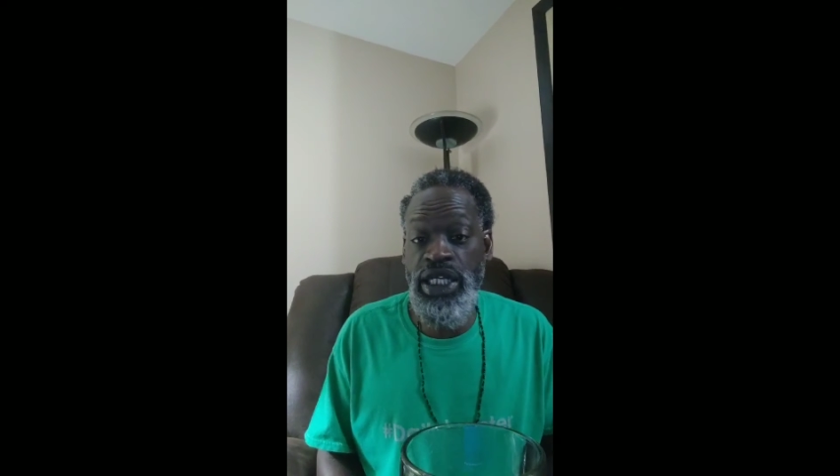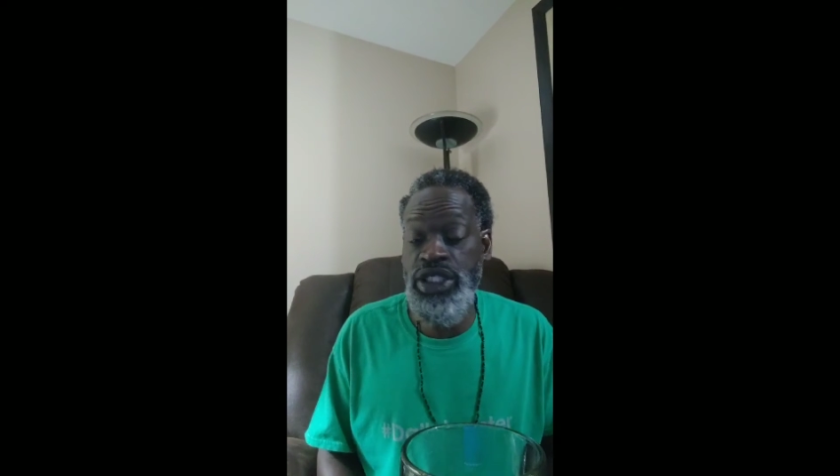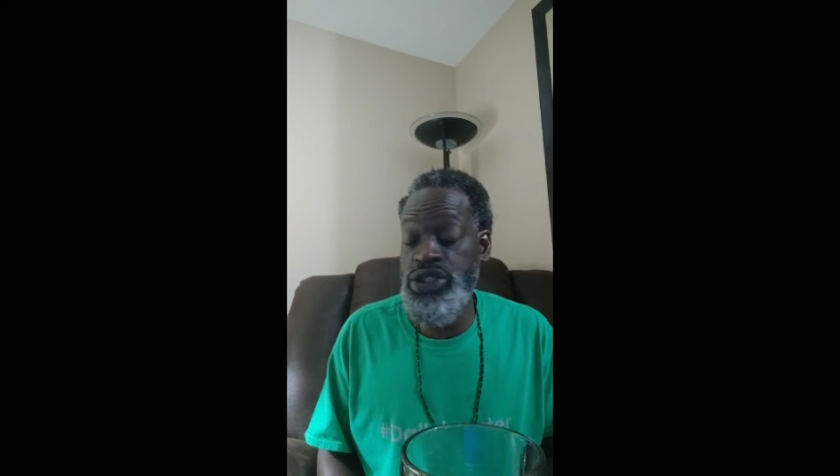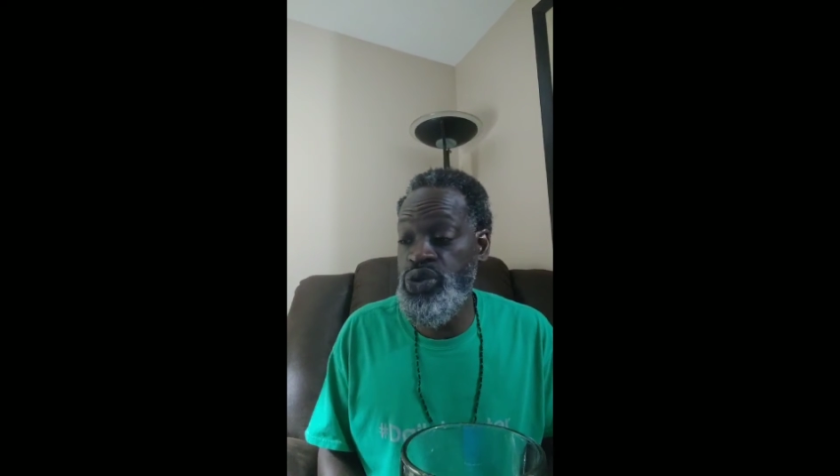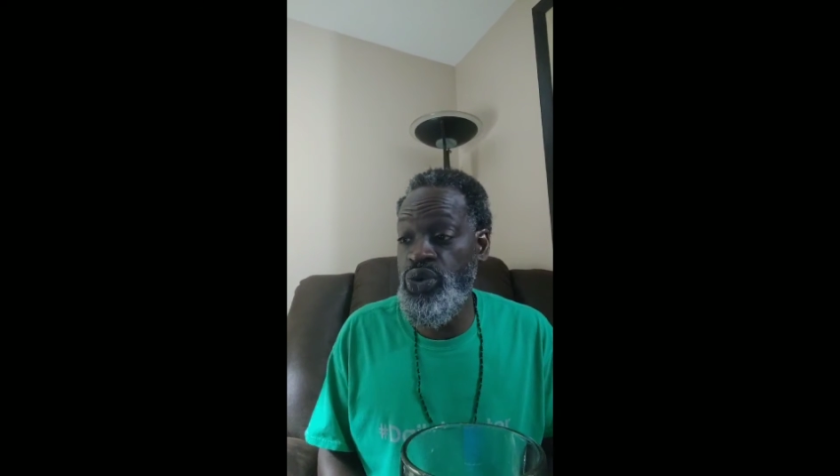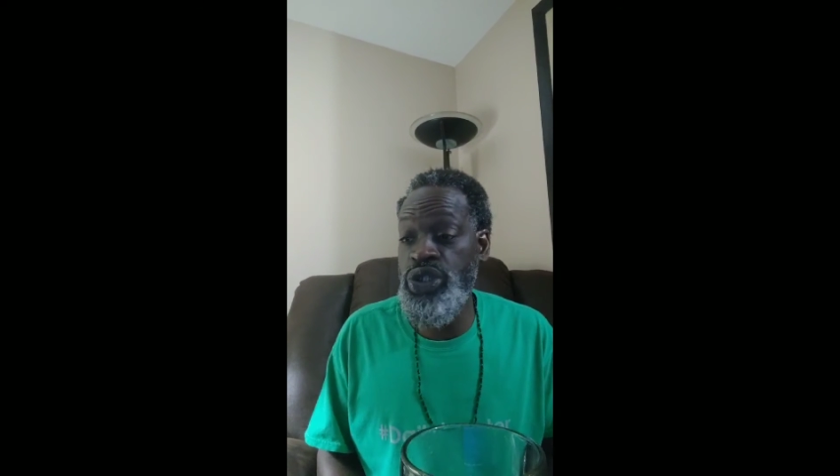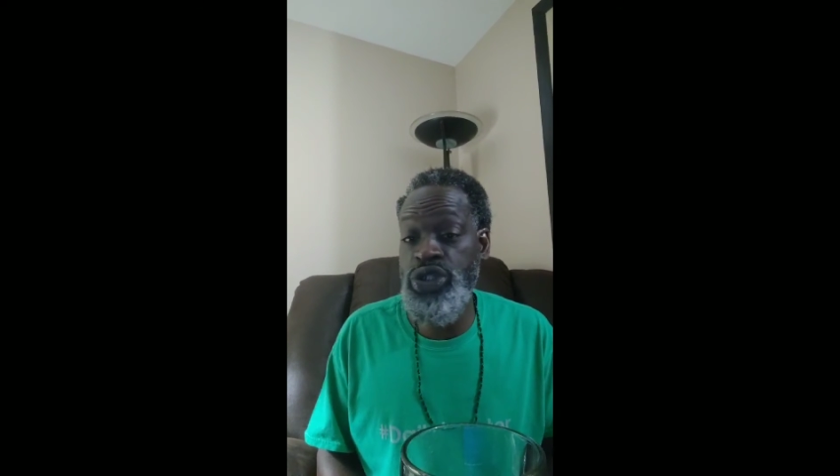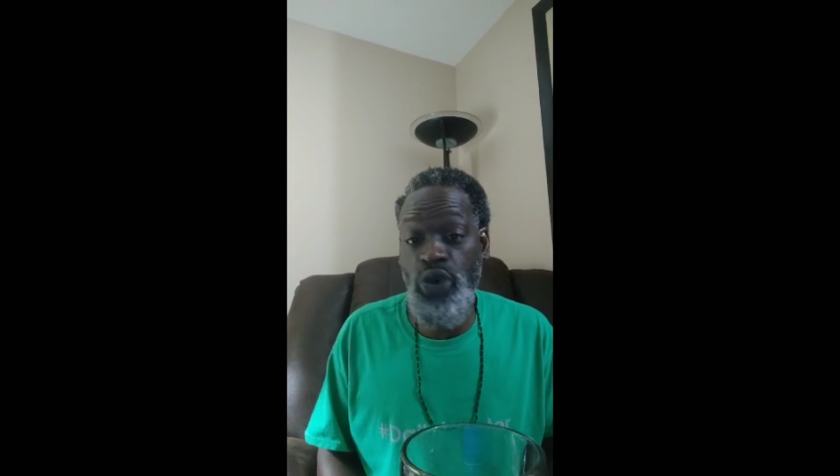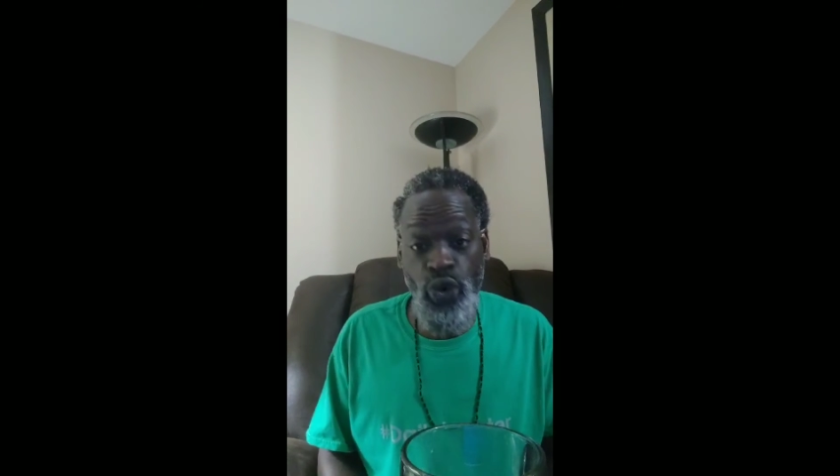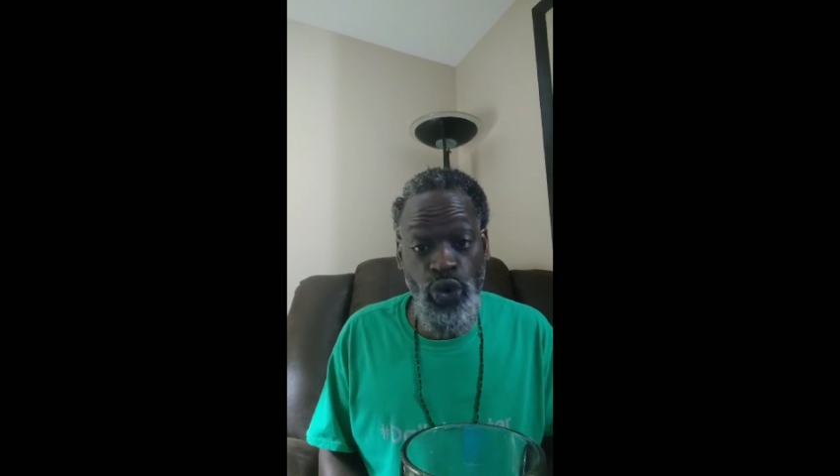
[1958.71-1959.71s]
us
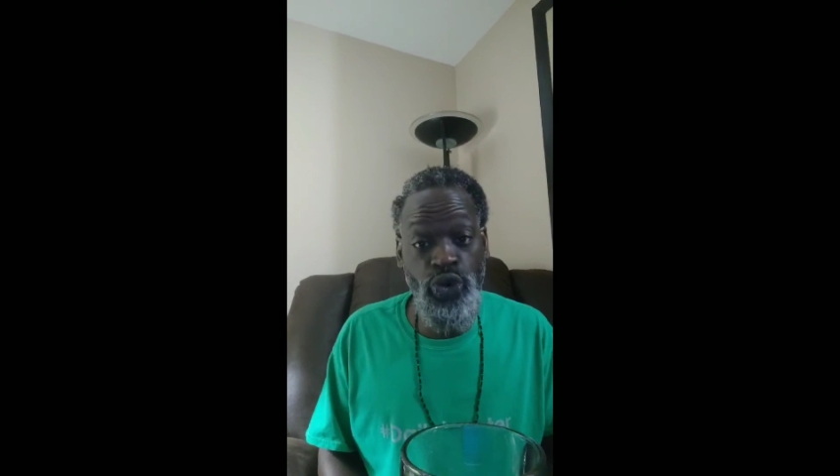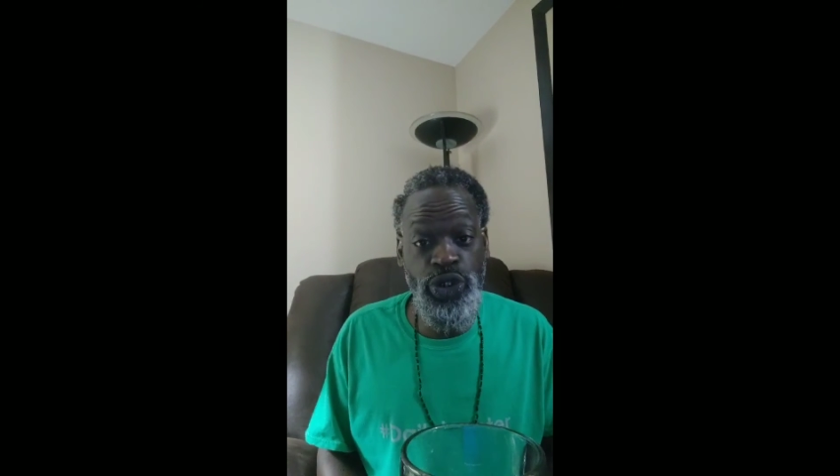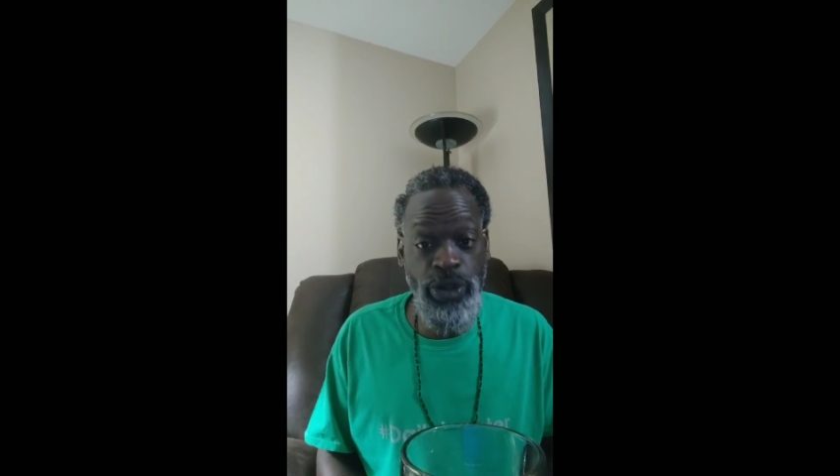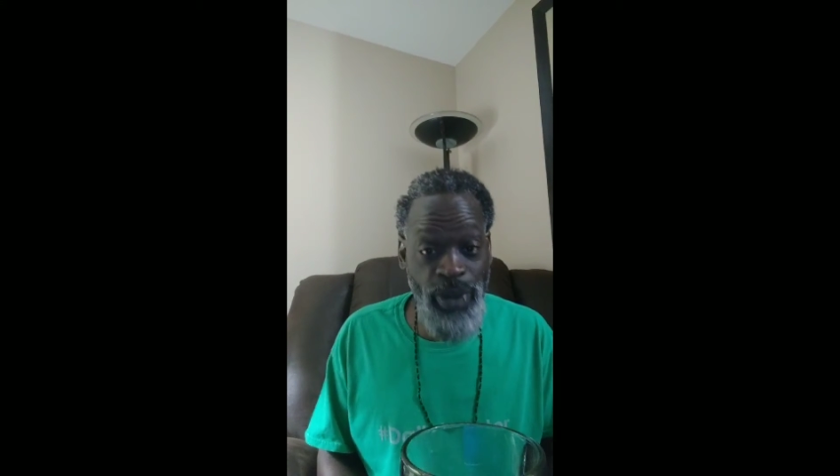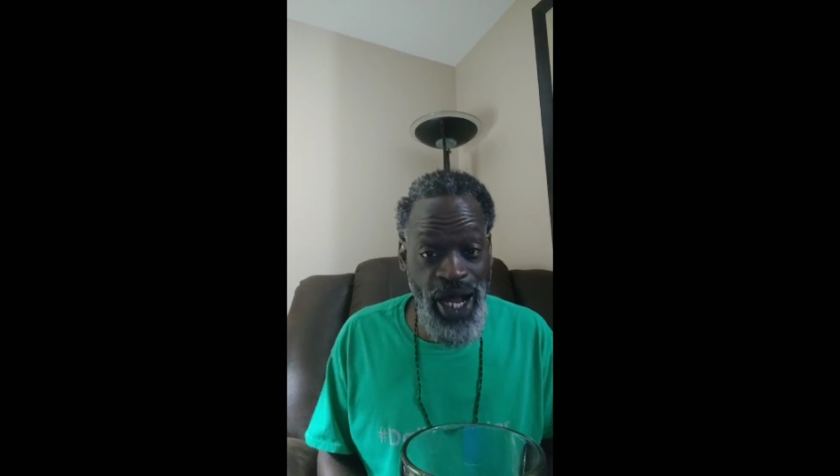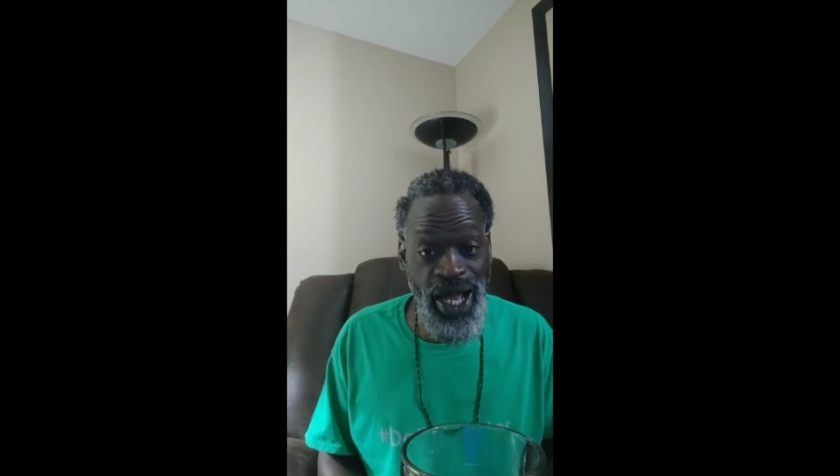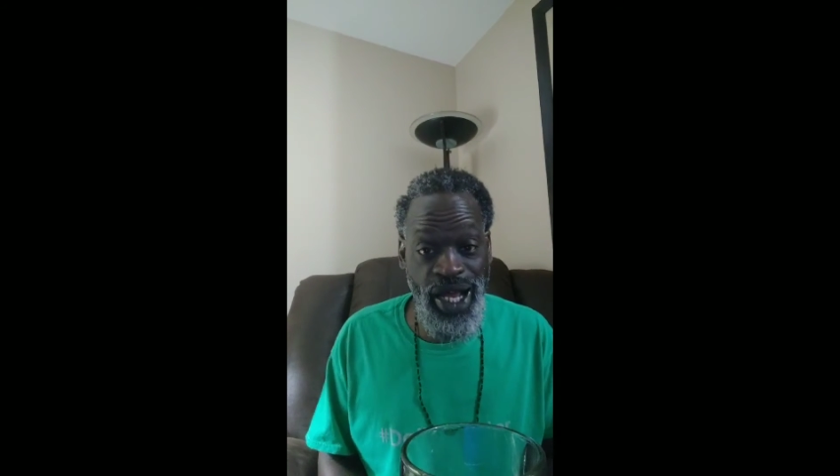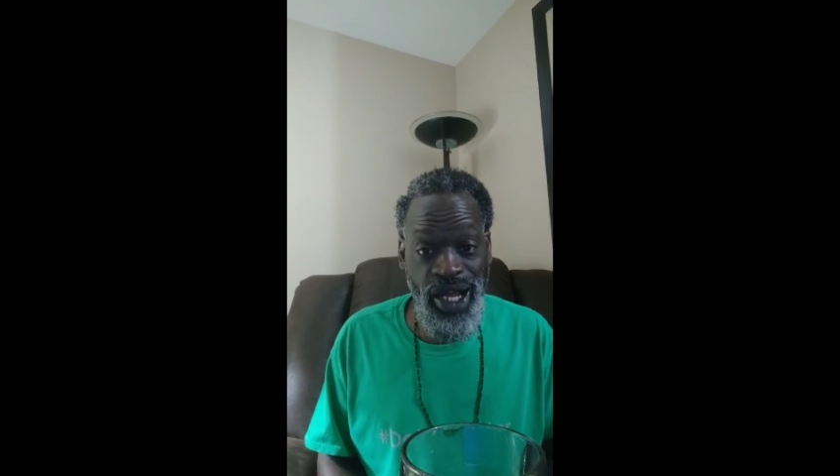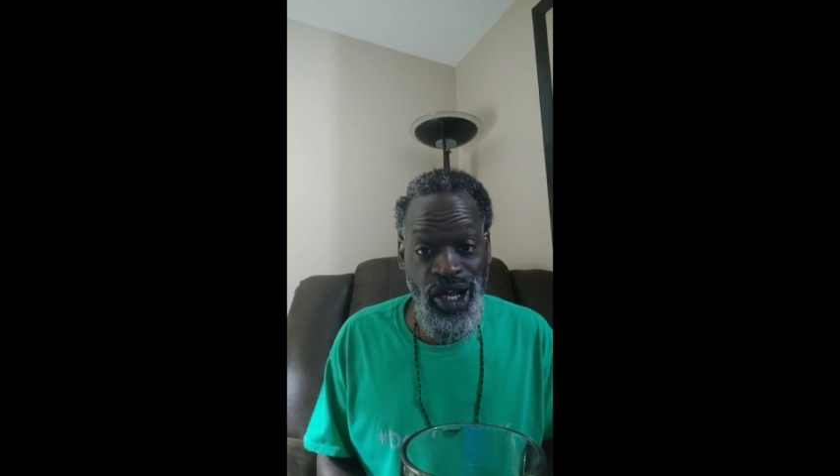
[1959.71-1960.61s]
towards Ujamaa,